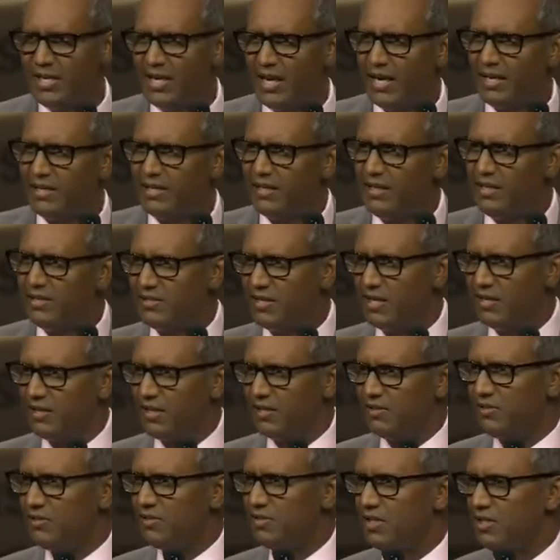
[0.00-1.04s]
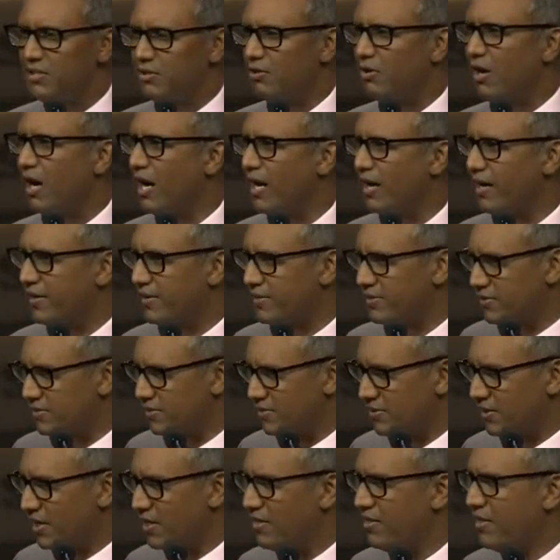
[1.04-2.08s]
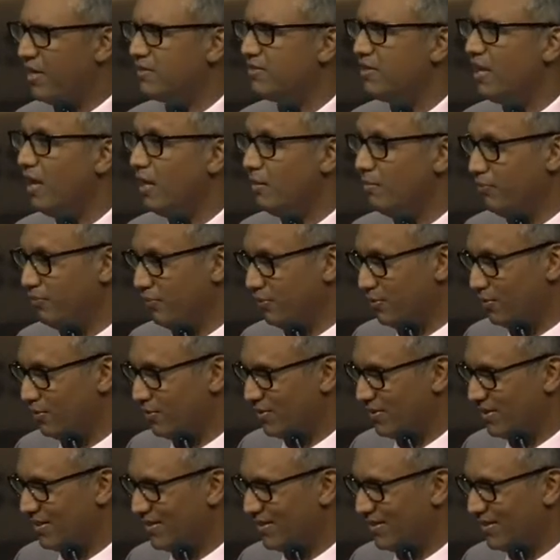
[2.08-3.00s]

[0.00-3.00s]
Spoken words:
At least I can see your eyes, and that's helpful.